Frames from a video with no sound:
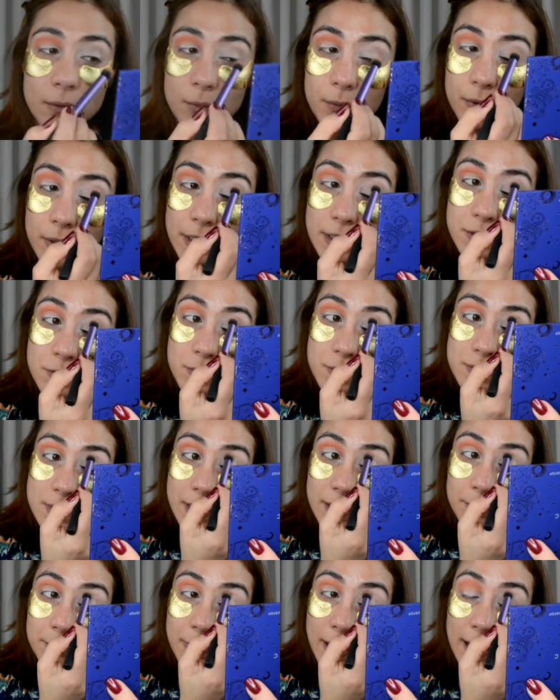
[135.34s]
What I do is
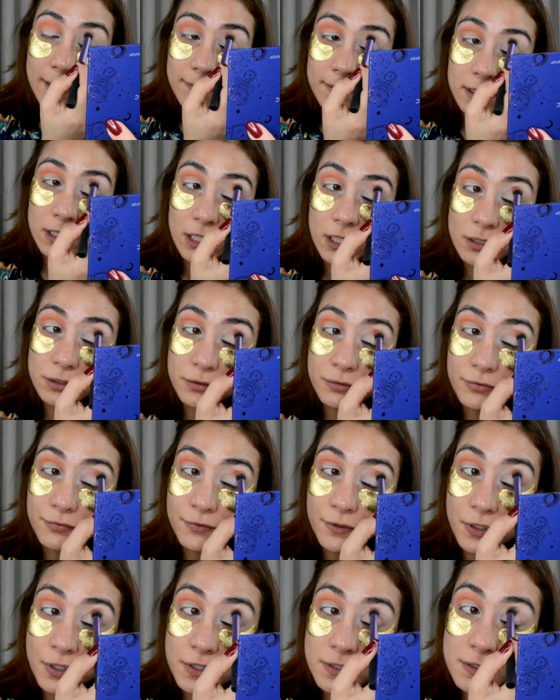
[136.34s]
I pack the color
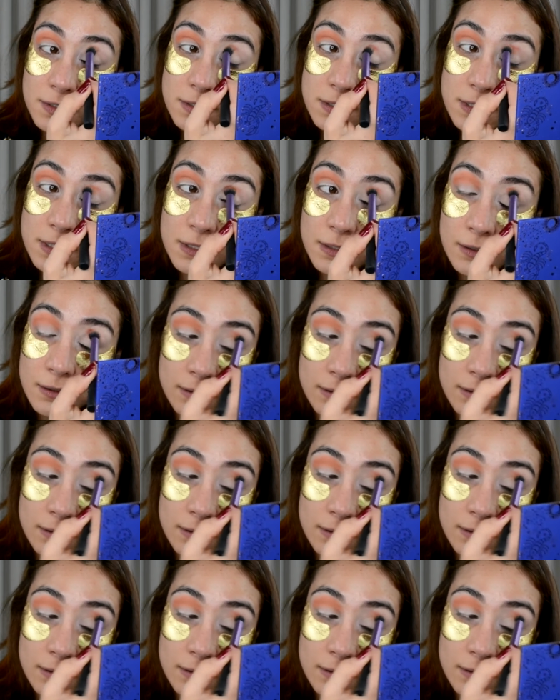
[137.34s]
first